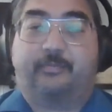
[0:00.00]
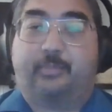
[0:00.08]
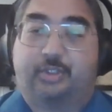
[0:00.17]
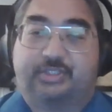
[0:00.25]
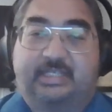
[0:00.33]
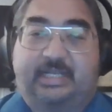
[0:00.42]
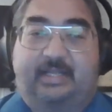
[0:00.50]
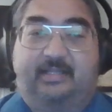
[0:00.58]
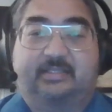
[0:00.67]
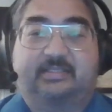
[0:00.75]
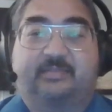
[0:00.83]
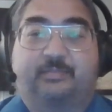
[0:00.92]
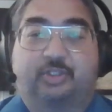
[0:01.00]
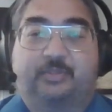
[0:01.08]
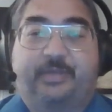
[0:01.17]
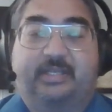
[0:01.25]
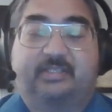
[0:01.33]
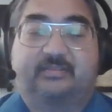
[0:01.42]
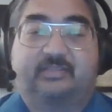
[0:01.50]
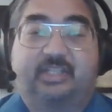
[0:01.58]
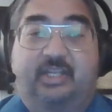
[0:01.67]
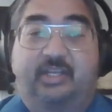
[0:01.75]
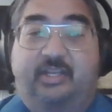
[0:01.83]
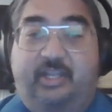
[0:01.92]
personalities and perspectives
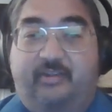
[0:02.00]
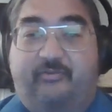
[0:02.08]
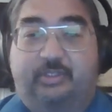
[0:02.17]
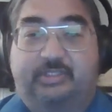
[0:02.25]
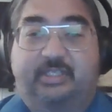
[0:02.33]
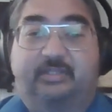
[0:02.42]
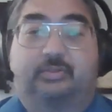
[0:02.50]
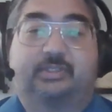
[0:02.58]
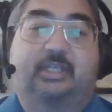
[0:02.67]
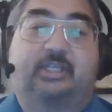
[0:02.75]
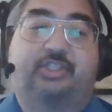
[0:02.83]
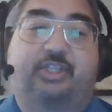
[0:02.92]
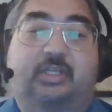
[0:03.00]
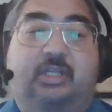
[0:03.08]
every single session.